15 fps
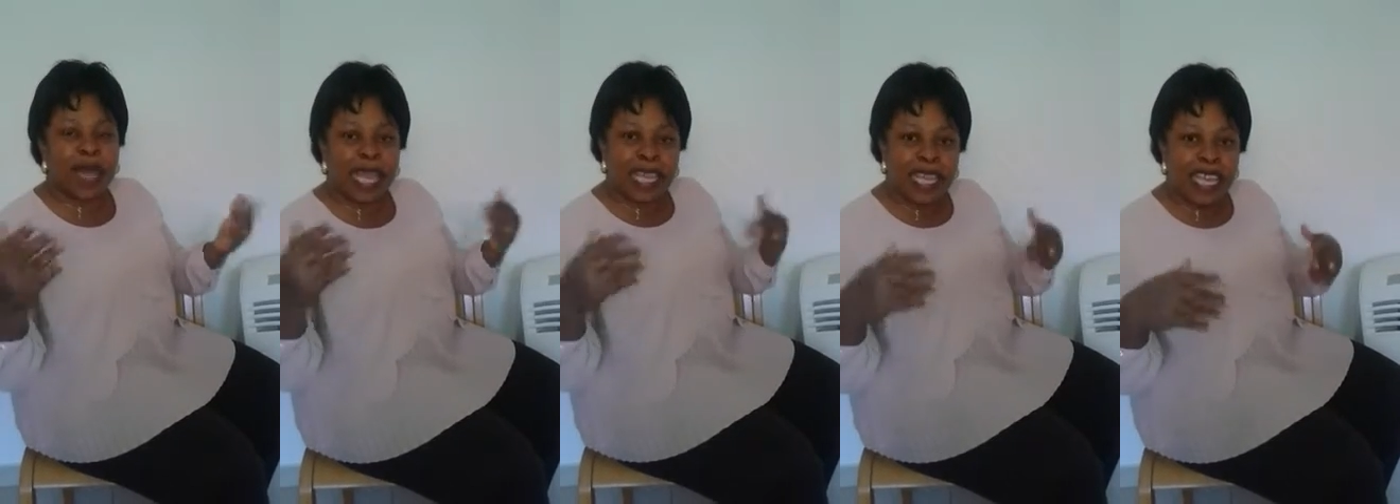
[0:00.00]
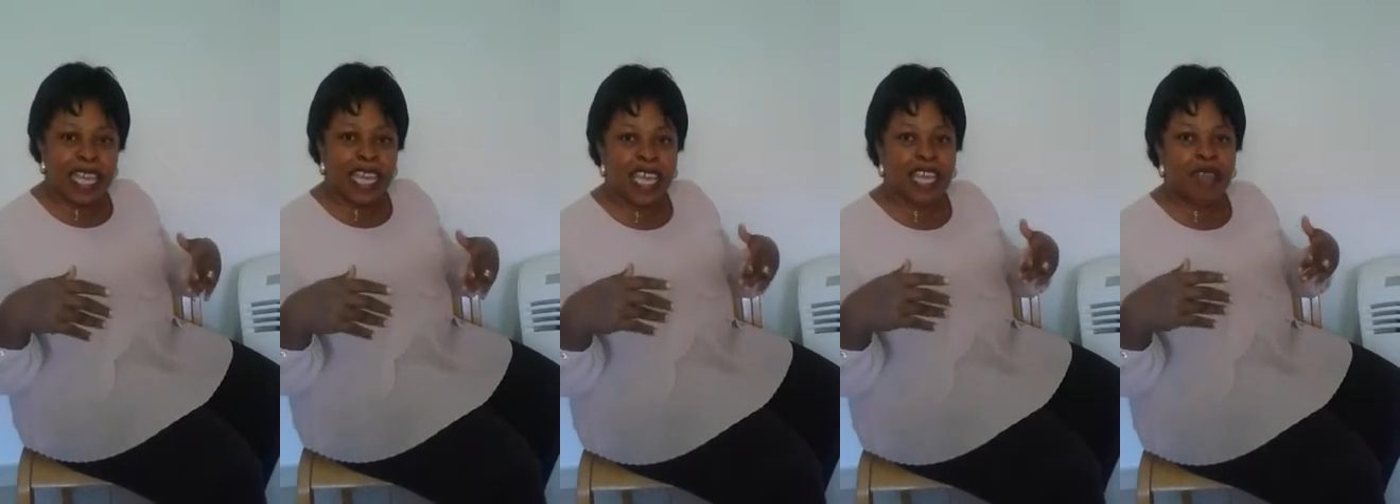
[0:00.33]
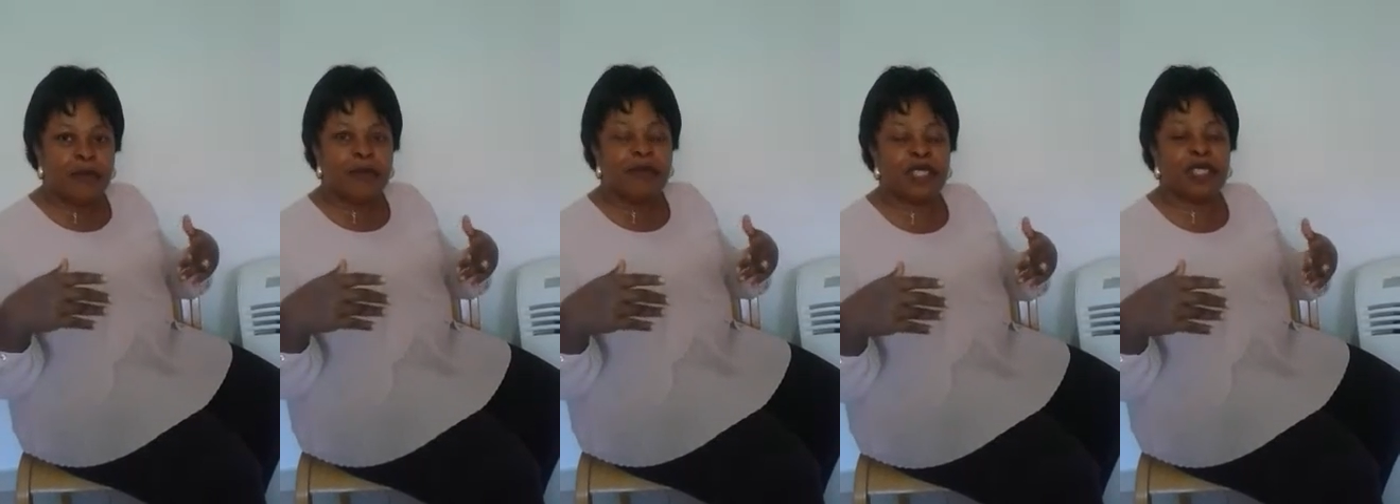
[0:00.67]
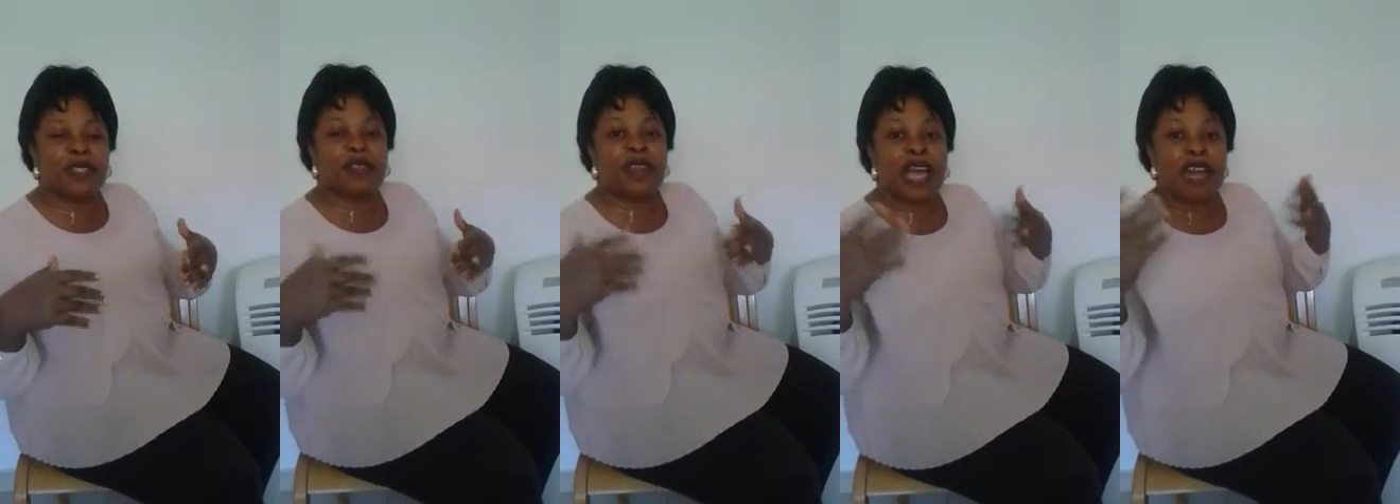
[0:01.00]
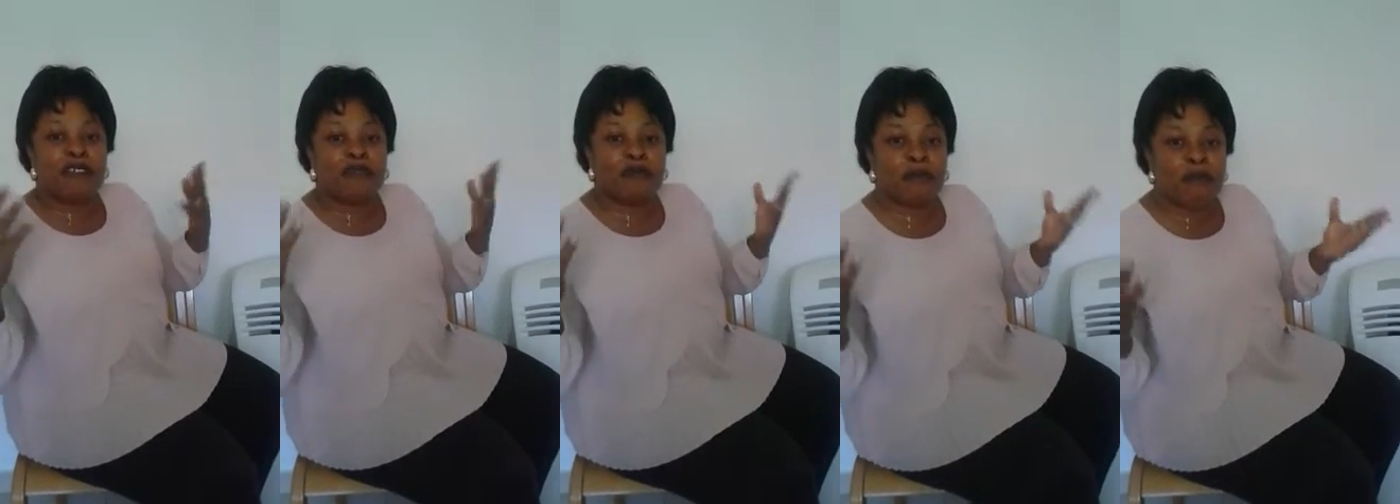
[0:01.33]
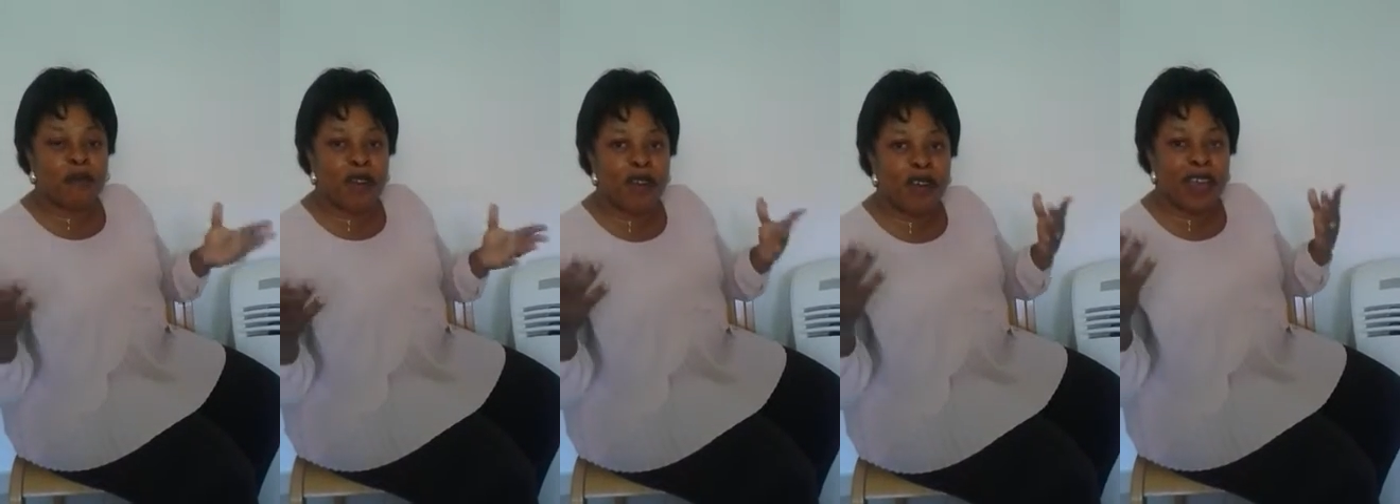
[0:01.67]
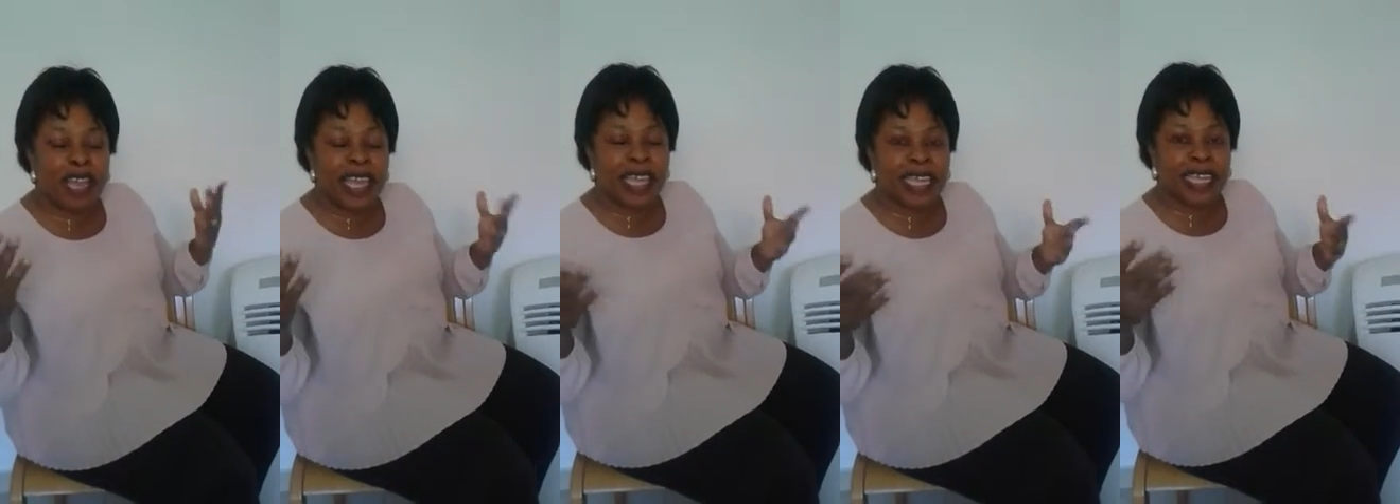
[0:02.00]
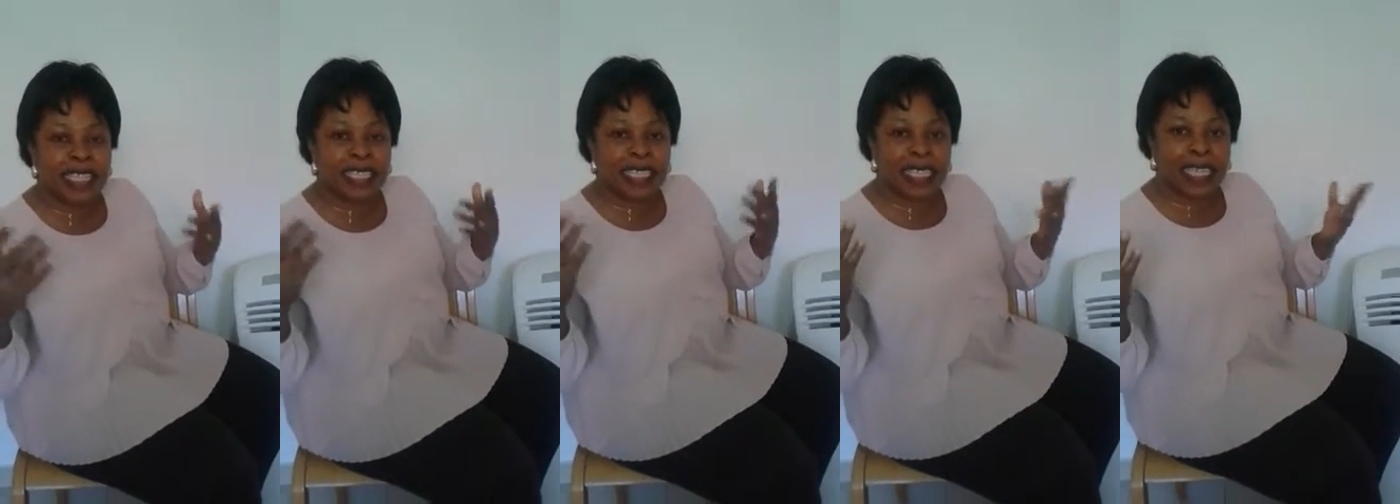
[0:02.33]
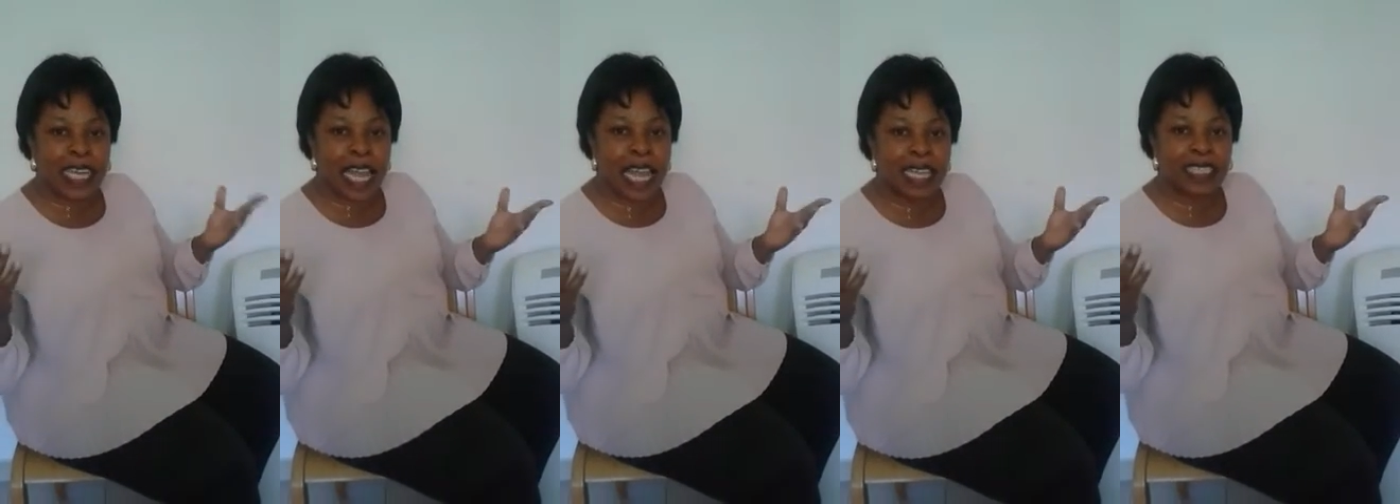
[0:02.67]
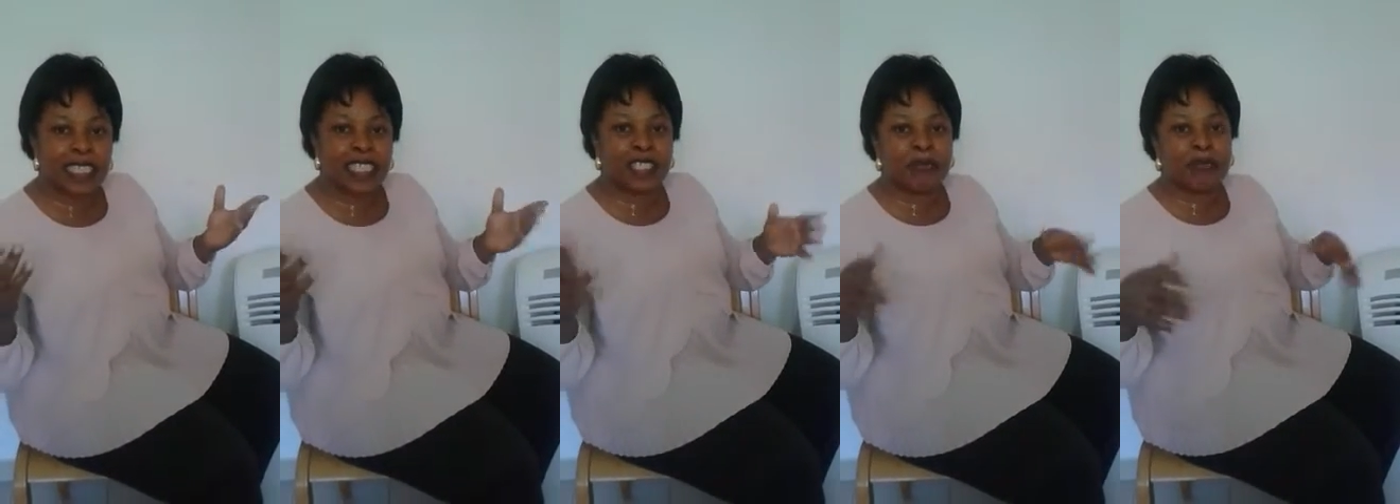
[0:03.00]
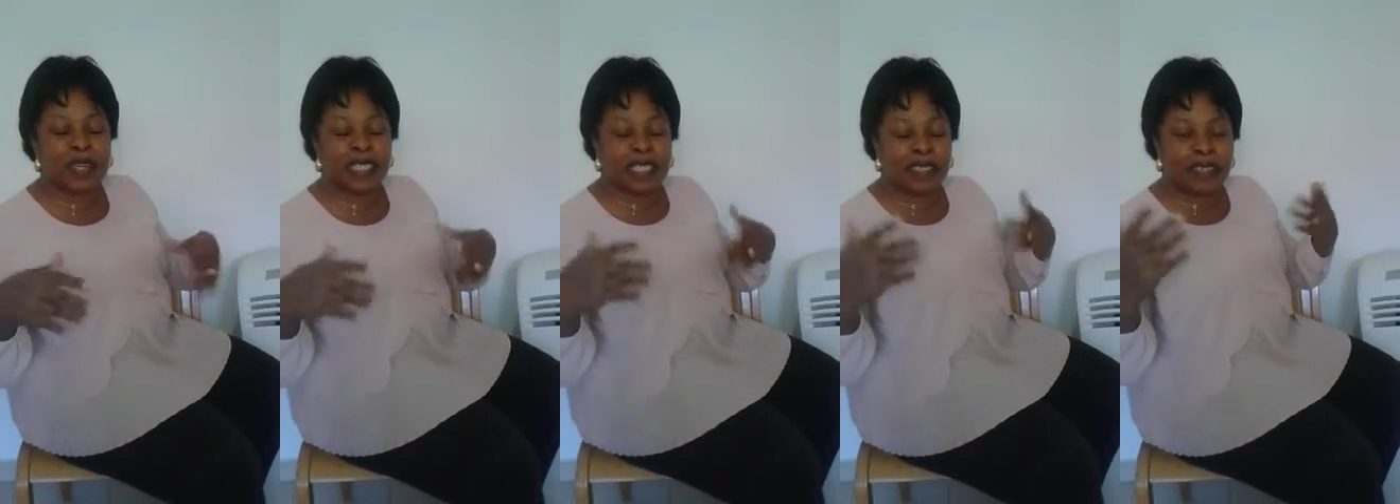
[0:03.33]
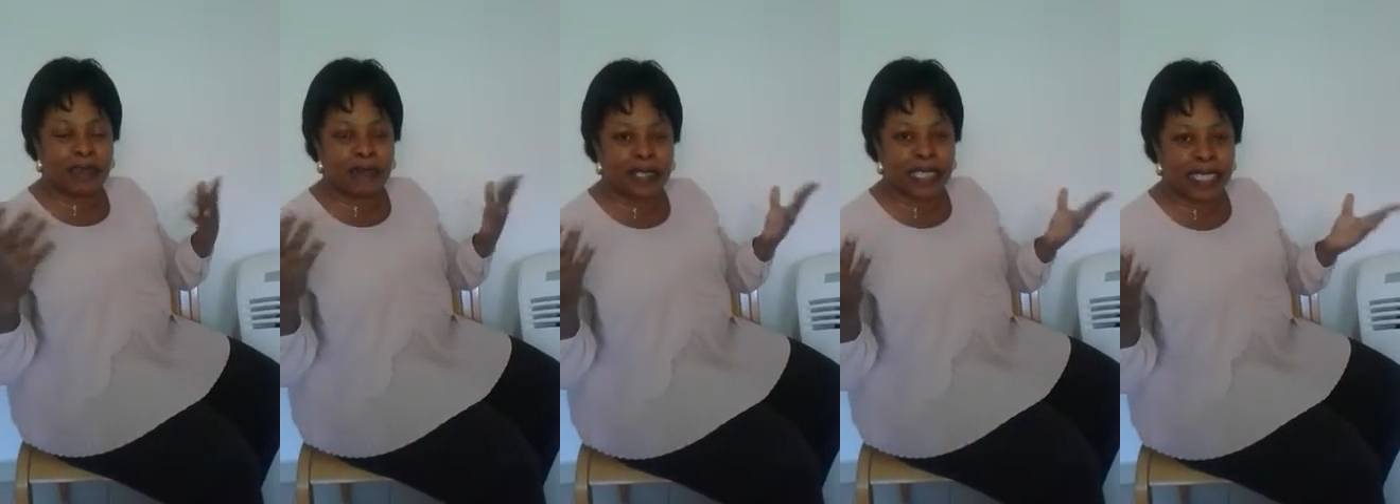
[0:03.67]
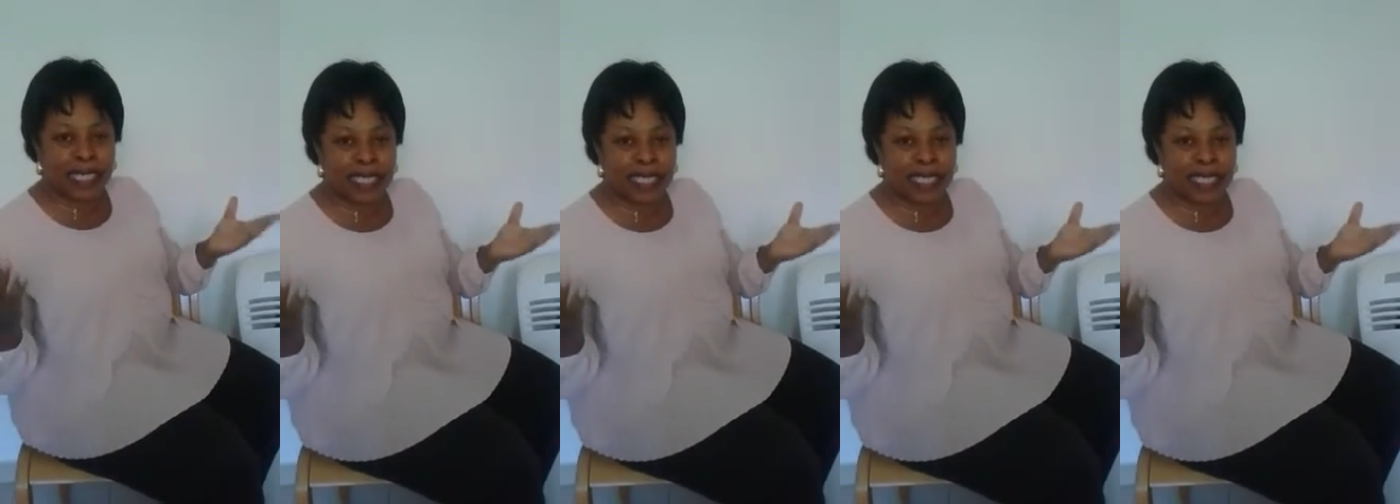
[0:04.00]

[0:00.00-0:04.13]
My aim is to have more engaging classes, more interactive